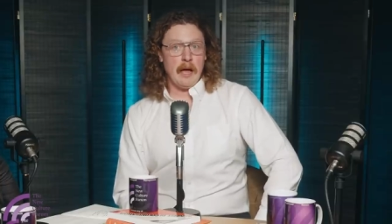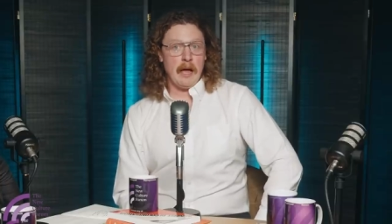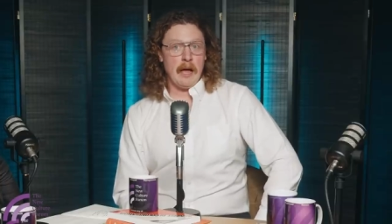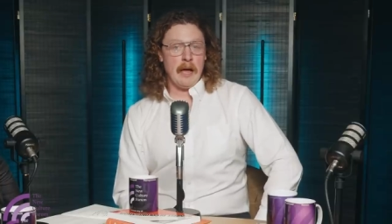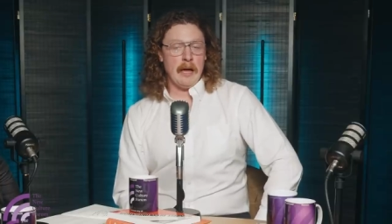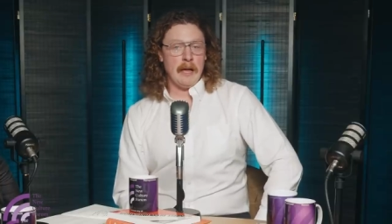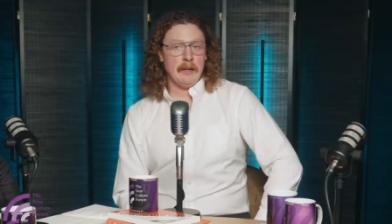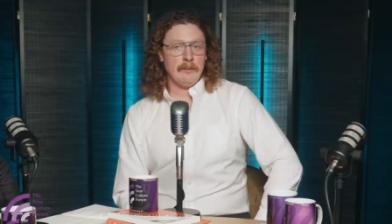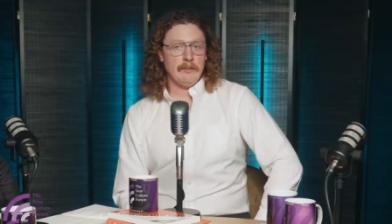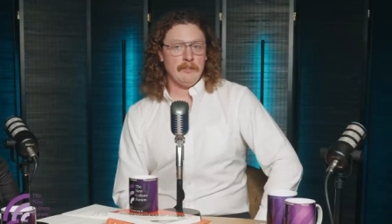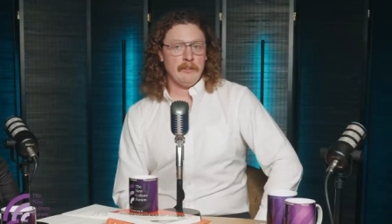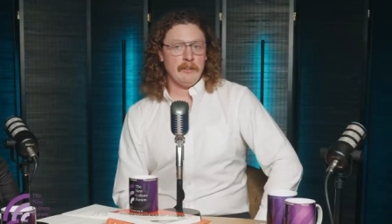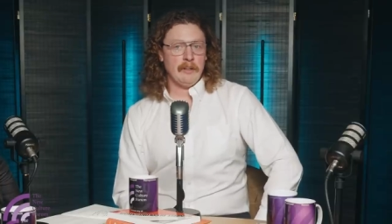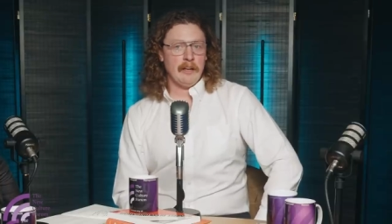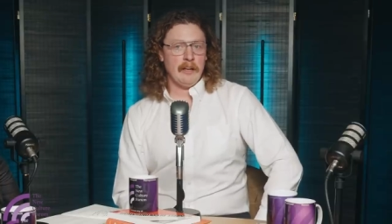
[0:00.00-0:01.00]

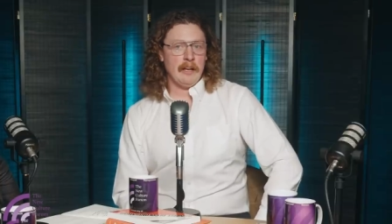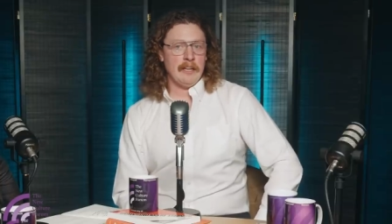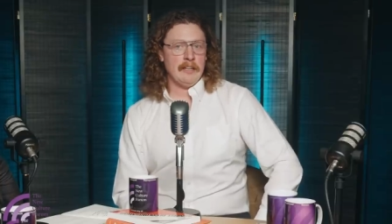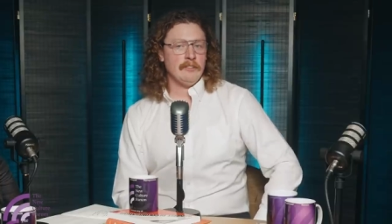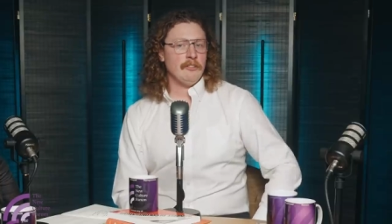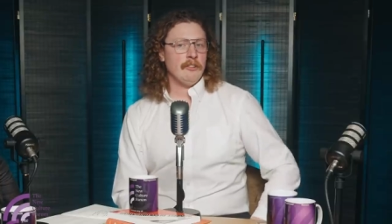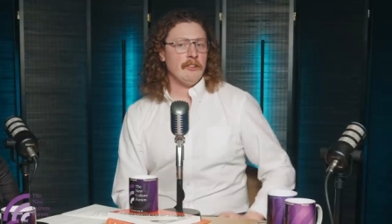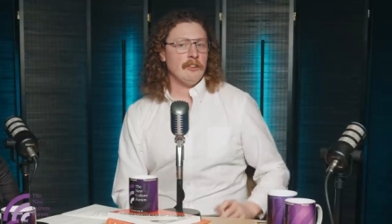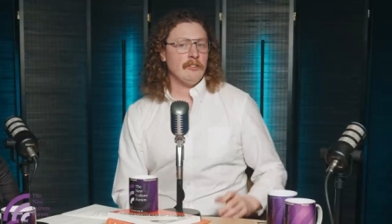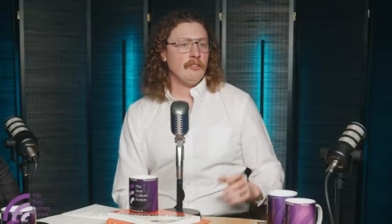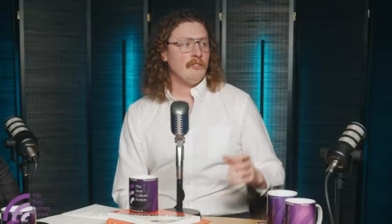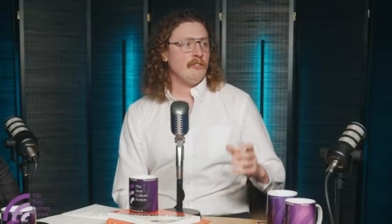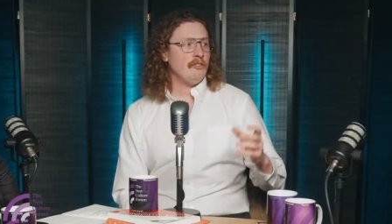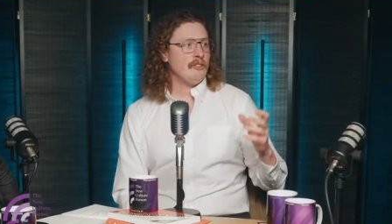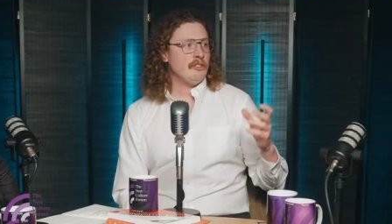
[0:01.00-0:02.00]
and into
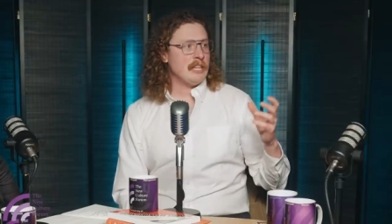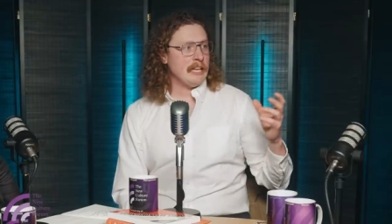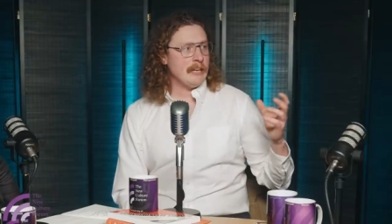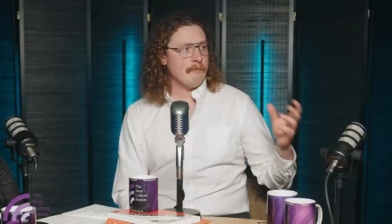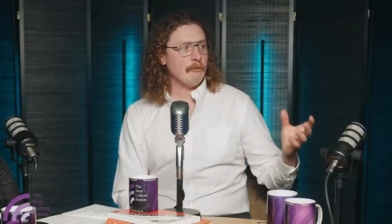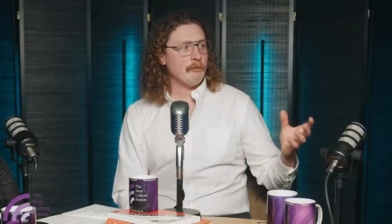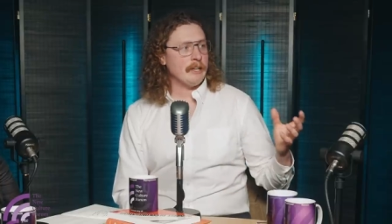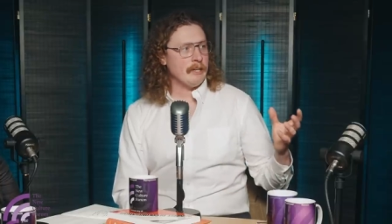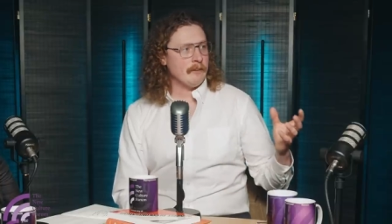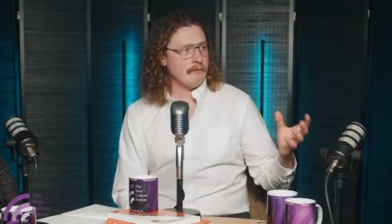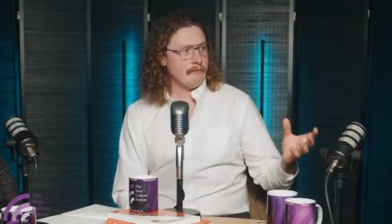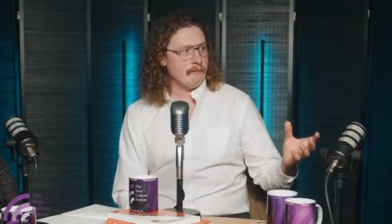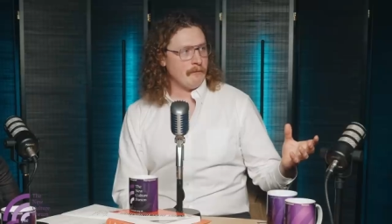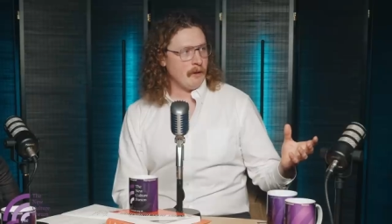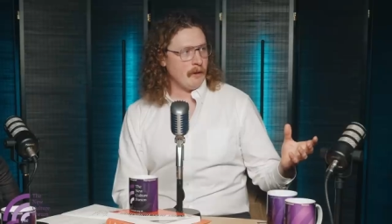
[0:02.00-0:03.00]
the delivery
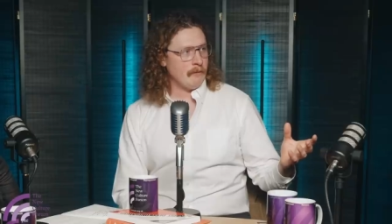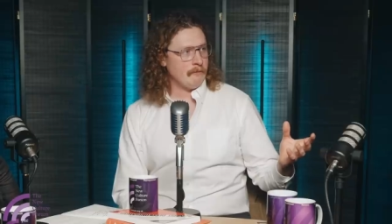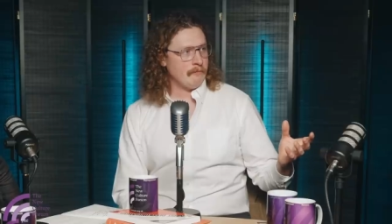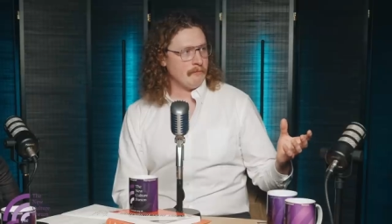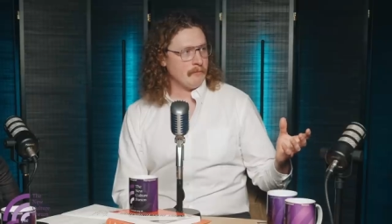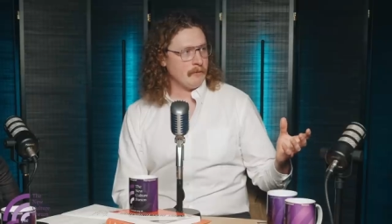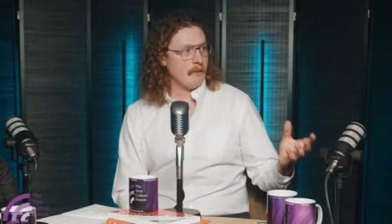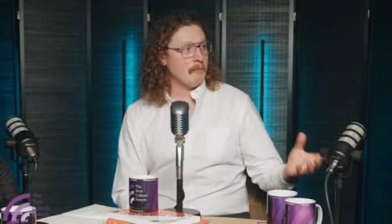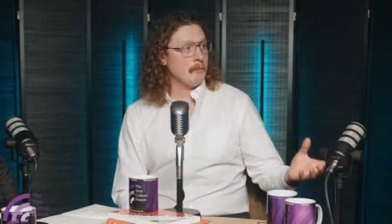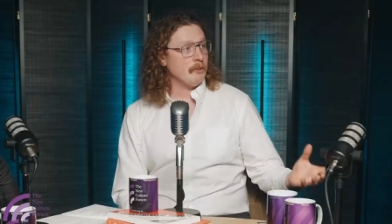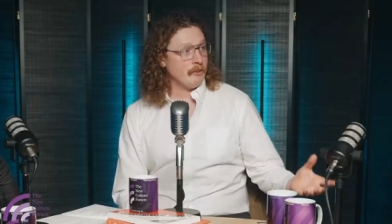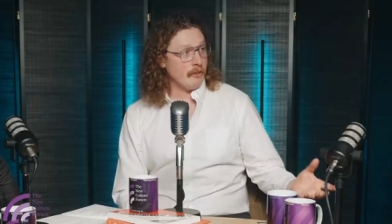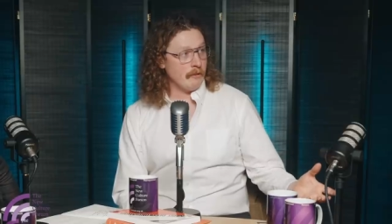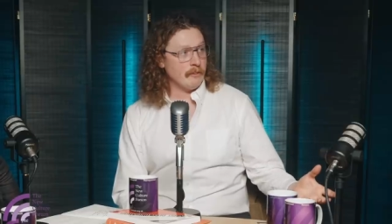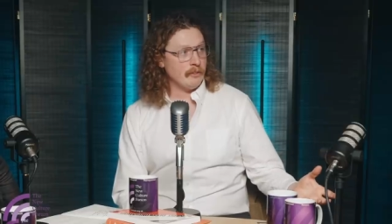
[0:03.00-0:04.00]
of, of
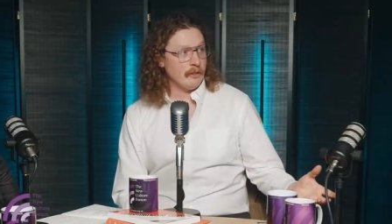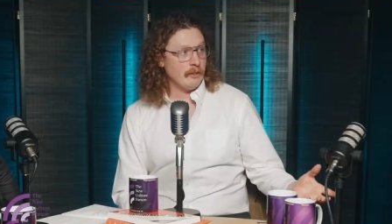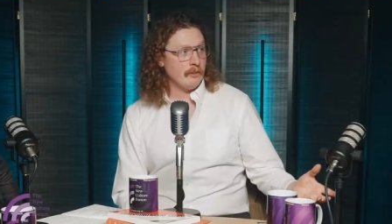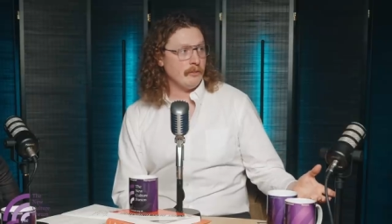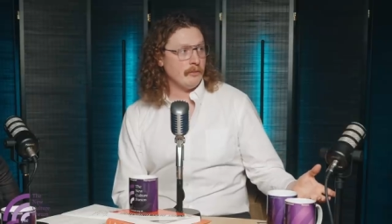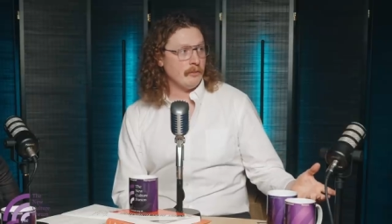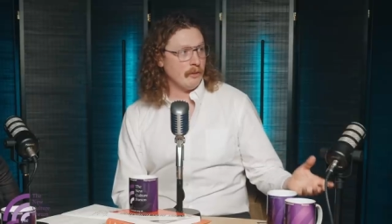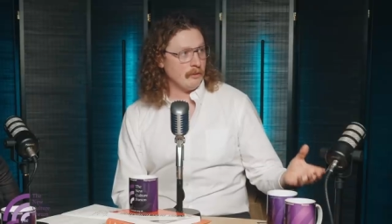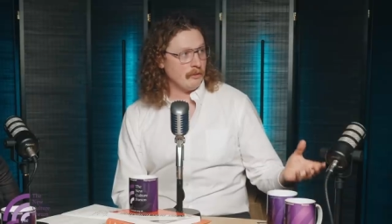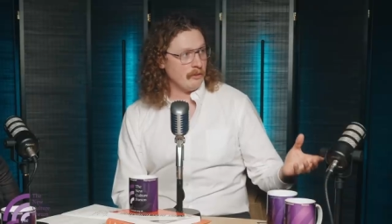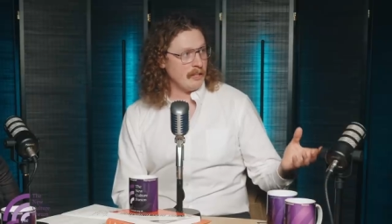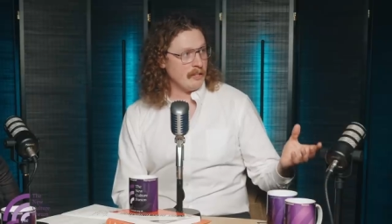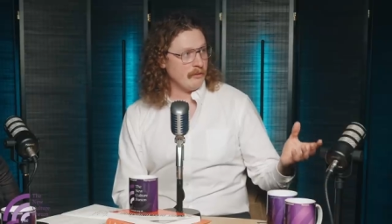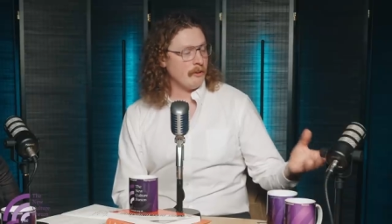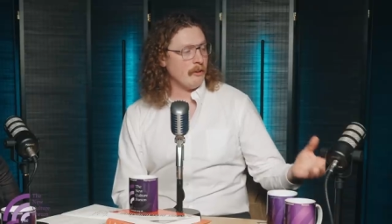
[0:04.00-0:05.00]
government services as
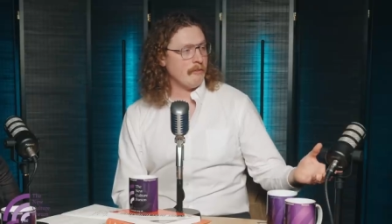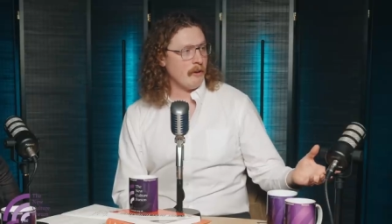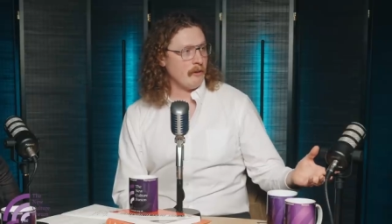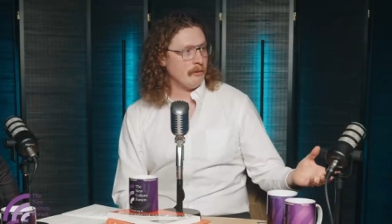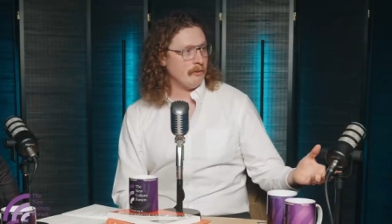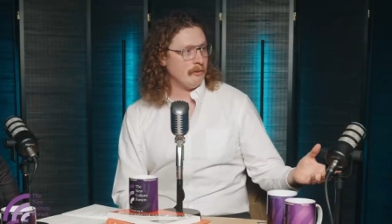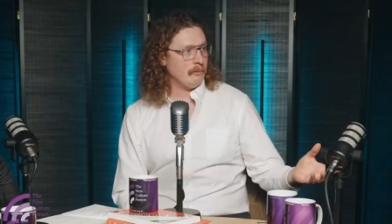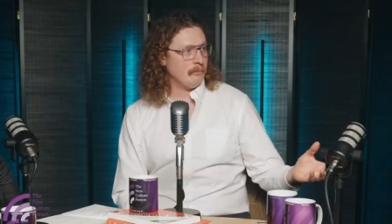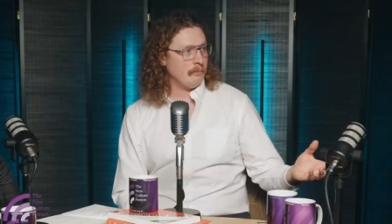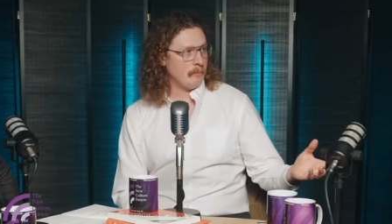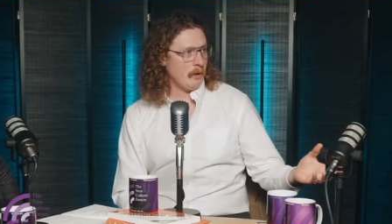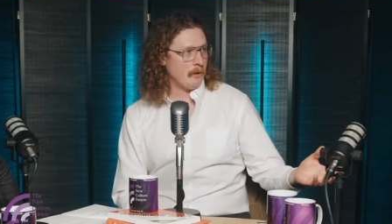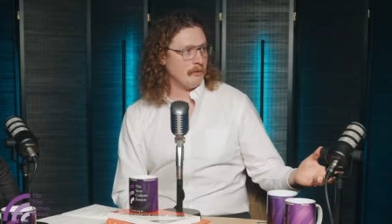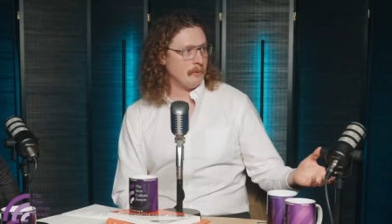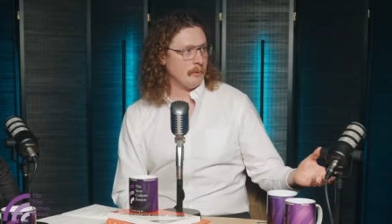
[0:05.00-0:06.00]
insofar as
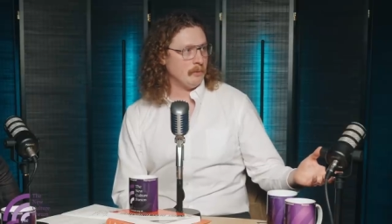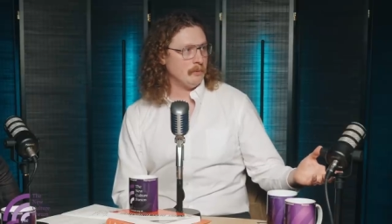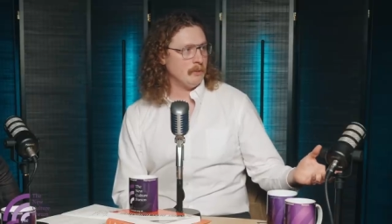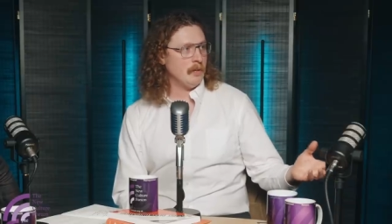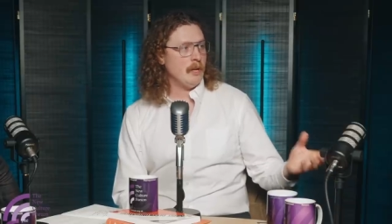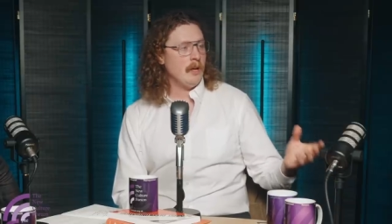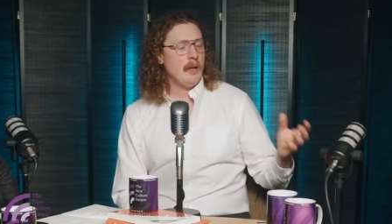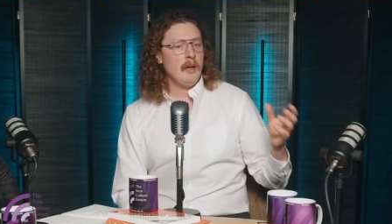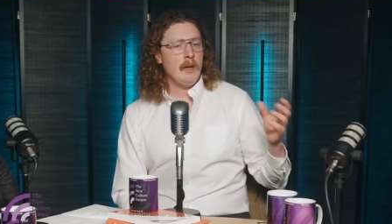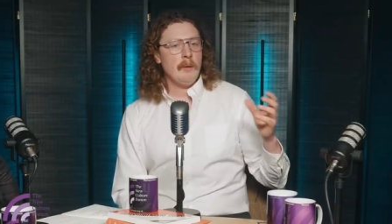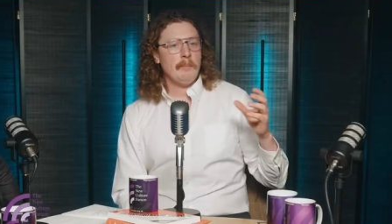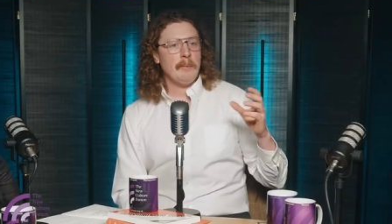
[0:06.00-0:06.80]
possible, mm.